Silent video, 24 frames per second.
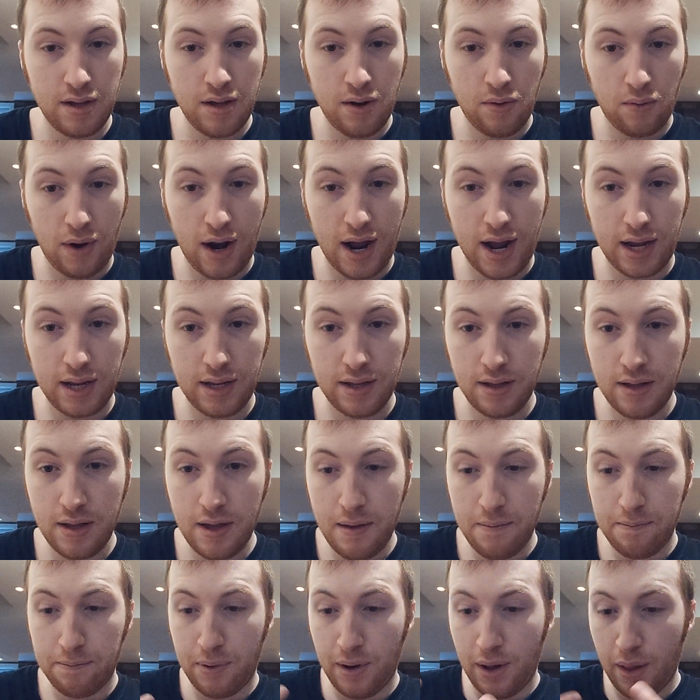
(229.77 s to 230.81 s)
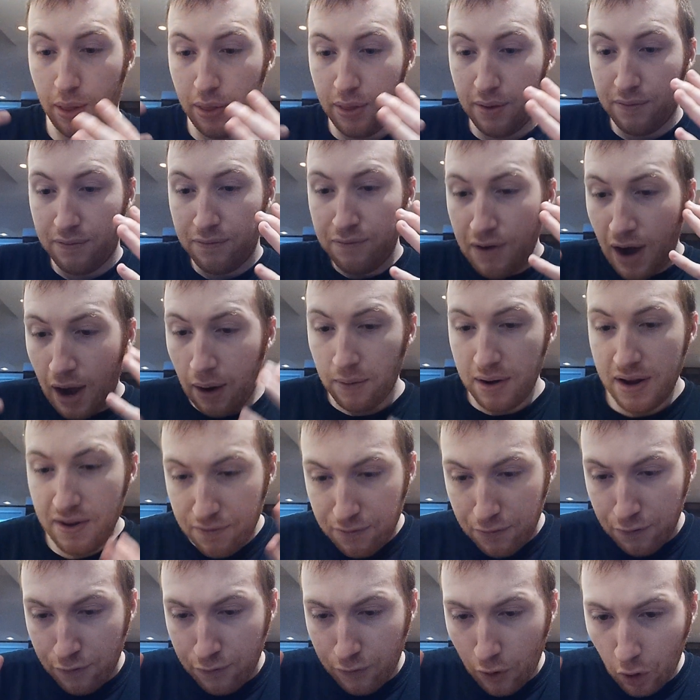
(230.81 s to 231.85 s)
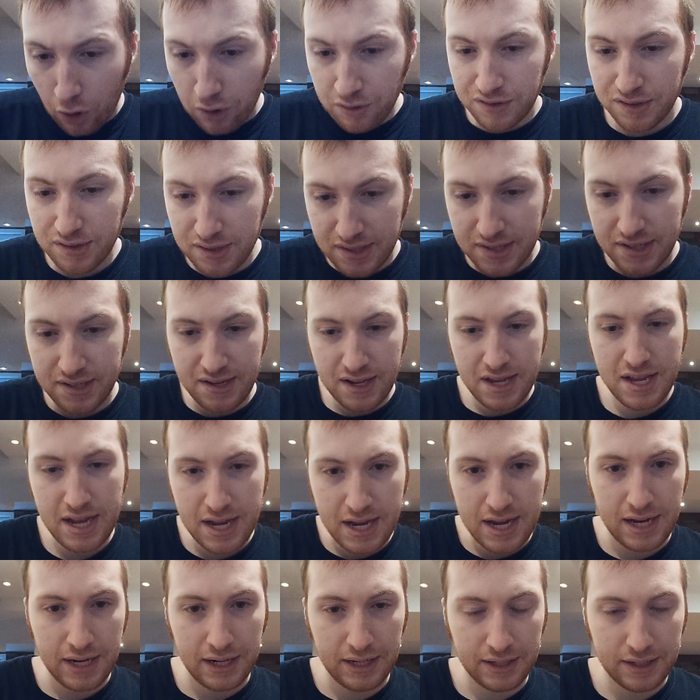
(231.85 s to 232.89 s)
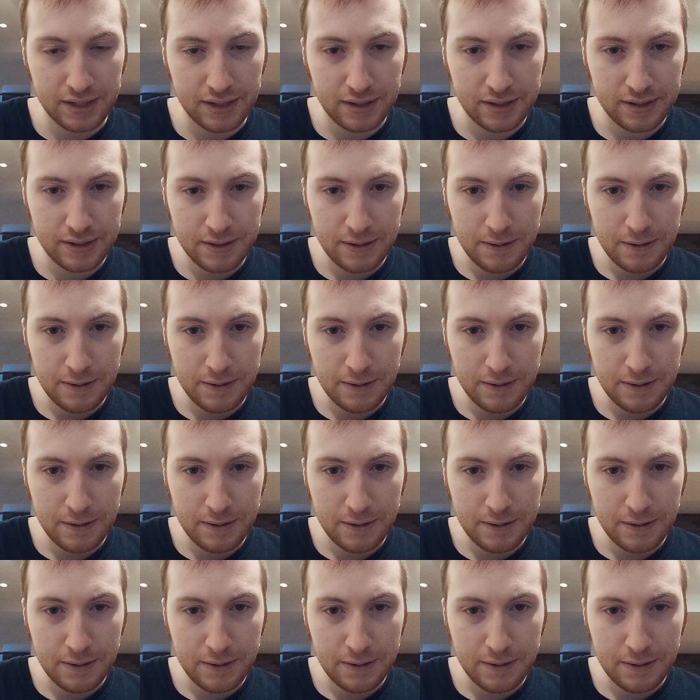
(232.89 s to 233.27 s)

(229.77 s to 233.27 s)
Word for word: right? But the very first scene